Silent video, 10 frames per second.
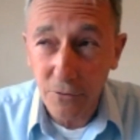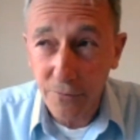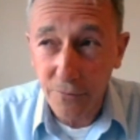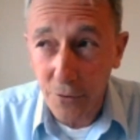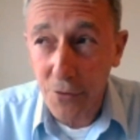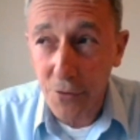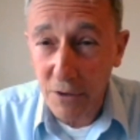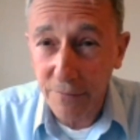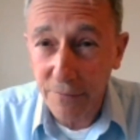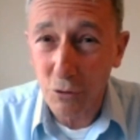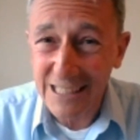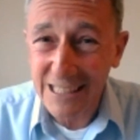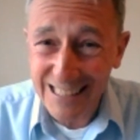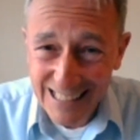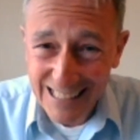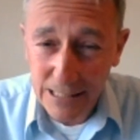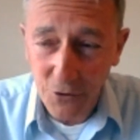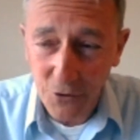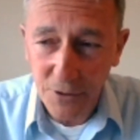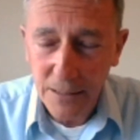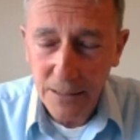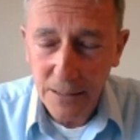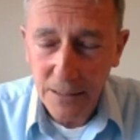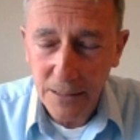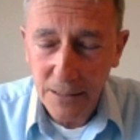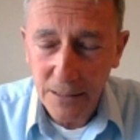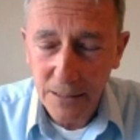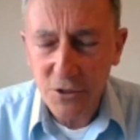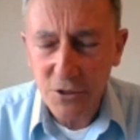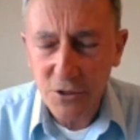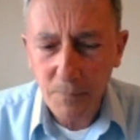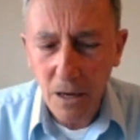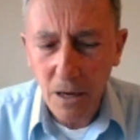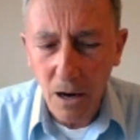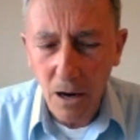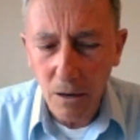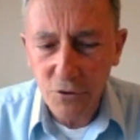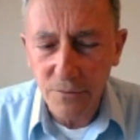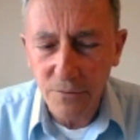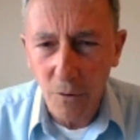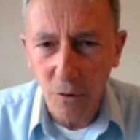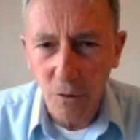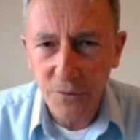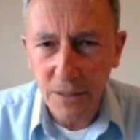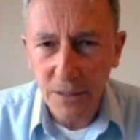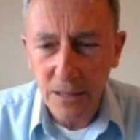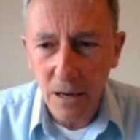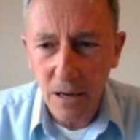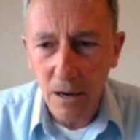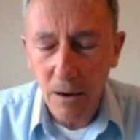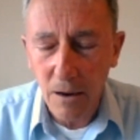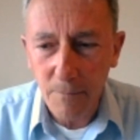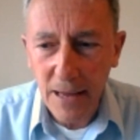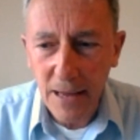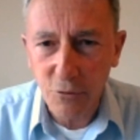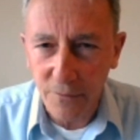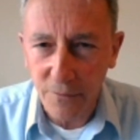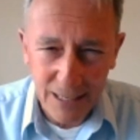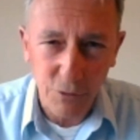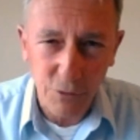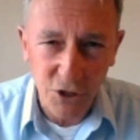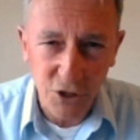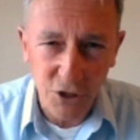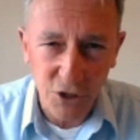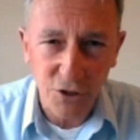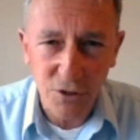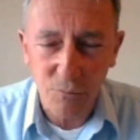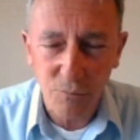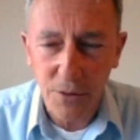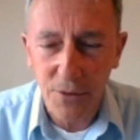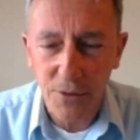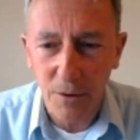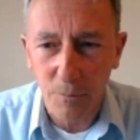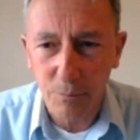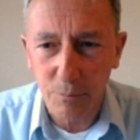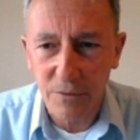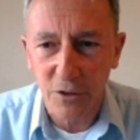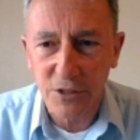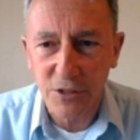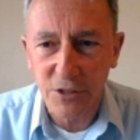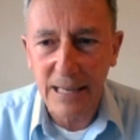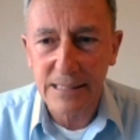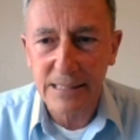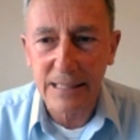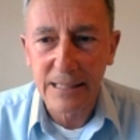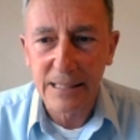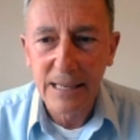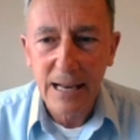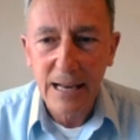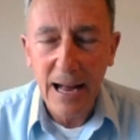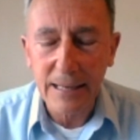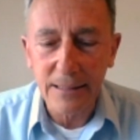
for the 340-600 because I was involved in aircraft acquisitions with Virgin Atlantic, and